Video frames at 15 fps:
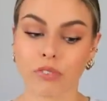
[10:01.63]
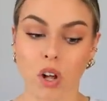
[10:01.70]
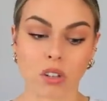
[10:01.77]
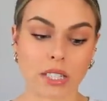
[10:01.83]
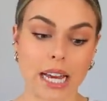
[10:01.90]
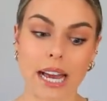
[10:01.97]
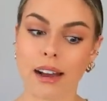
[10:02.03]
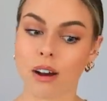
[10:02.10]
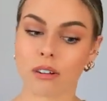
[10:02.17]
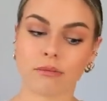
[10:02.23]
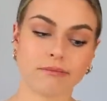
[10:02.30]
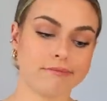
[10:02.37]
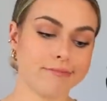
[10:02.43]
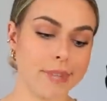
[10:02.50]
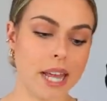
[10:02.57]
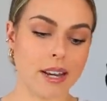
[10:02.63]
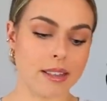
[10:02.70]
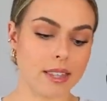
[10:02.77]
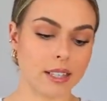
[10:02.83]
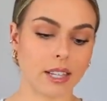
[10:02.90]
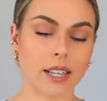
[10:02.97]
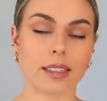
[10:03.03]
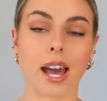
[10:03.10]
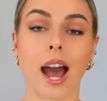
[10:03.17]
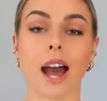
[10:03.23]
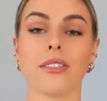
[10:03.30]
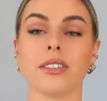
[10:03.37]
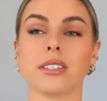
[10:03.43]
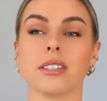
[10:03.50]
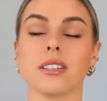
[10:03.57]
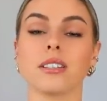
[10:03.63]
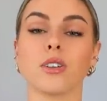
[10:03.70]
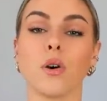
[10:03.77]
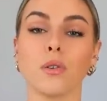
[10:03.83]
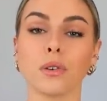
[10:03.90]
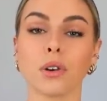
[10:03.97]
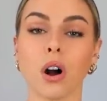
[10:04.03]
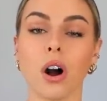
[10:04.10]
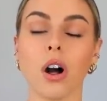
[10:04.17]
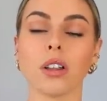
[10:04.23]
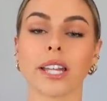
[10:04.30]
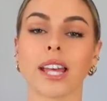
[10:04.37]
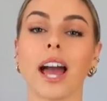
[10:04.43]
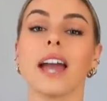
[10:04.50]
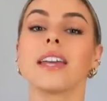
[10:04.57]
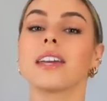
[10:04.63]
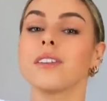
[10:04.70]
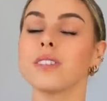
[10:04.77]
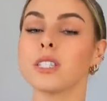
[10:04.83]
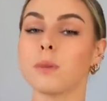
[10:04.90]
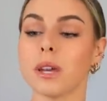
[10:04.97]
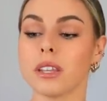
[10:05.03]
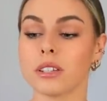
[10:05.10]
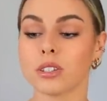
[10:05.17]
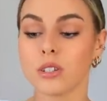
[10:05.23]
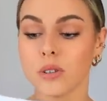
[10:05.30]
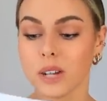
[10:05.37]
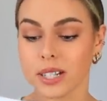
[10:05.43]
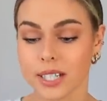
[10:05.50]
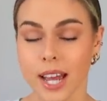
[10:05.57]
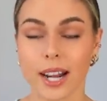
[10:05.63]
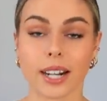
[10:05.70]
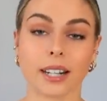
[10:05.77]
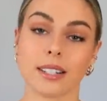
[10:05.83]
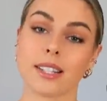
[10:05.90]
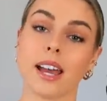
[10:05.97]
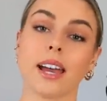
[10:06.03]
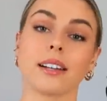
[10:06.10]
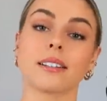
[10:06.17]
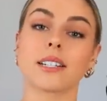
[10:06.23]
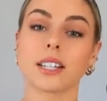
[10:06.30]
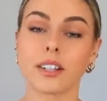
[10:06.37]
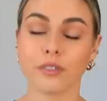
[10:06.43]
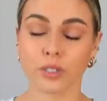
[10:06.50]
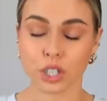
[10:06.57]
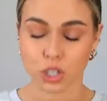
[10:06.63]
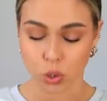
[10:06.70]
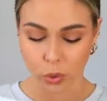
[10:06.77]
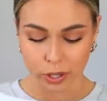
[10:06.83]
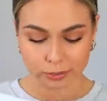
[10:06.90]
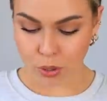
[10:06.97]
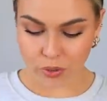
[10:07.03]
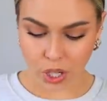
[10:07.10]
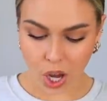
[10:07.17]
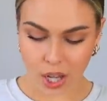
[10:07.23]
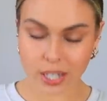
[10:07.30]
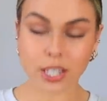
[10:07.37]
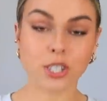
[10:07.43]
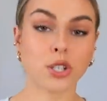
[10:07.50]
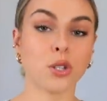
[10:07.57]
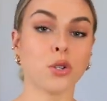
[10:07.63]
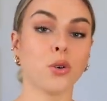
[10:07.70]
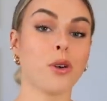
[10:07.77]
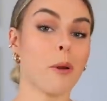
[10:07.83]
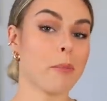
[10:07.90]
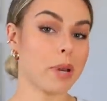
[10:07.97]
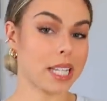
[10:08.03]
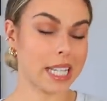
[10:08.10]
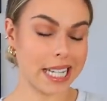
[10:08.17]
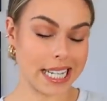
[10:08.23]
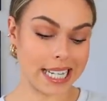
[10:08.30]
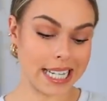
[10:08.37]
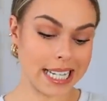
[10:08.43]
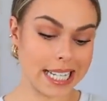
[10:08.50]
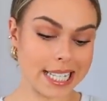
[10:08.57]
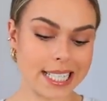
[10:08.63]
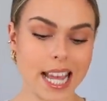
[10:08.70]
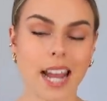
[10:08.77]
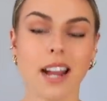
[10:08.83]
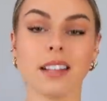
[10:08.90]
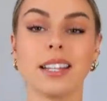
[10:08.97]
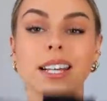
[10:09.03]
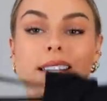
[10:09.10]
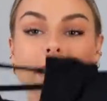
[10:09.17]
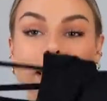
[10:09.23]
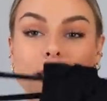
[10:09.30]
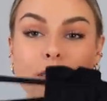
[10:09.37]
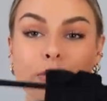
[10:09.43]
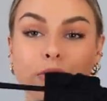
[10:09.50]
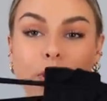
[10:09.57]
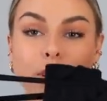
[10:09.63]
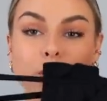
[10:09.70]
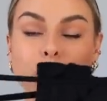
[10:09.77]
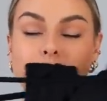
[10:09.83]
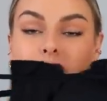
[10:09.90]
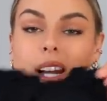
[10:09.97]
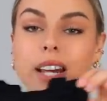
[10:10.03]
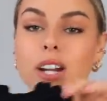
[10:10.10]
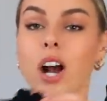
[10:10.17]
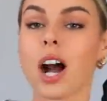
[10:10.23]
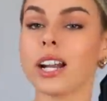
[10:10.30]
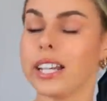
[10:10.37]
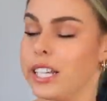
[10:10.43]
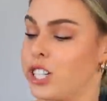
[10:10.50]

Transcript: fall down, anything like that. This is overall, like, I give this bathing suit a 10 out of 10. For sure. Moving on to bikinis. This is the first one that I got.